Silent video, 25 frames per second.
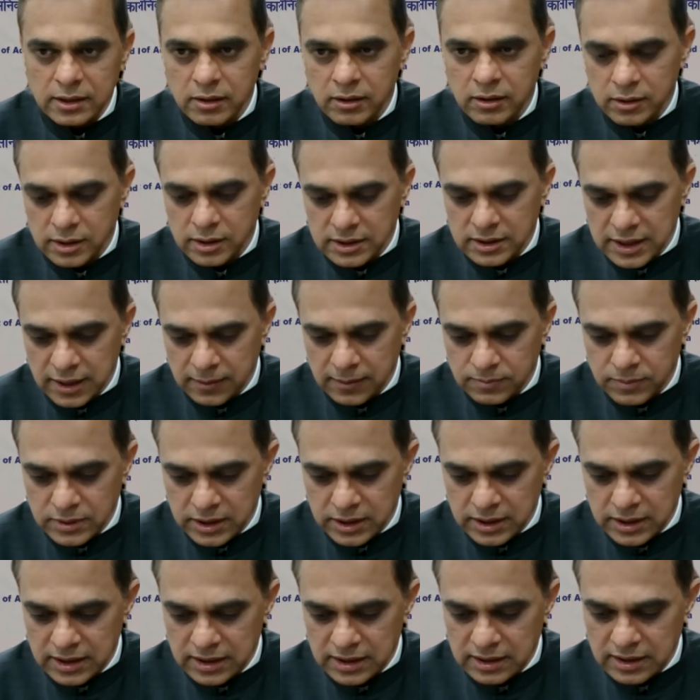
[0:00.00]
on a
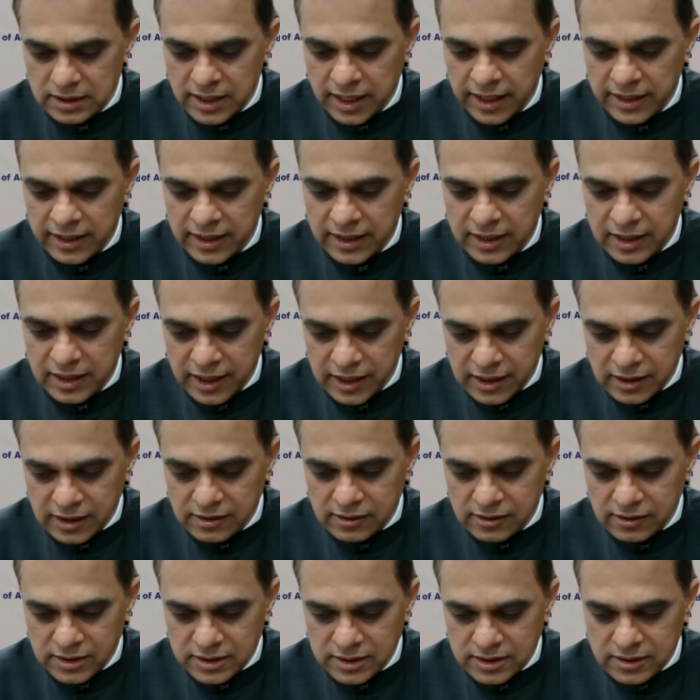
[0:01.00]
subject like
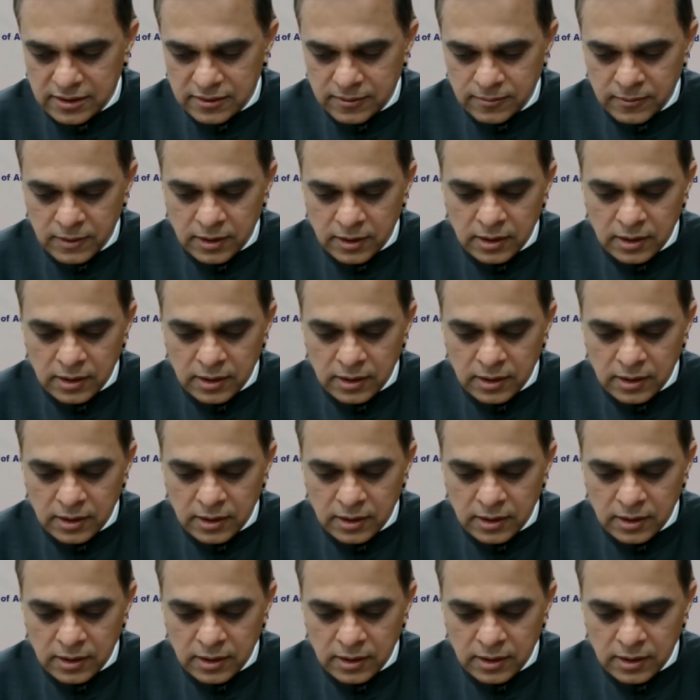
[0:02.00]
cleanliness.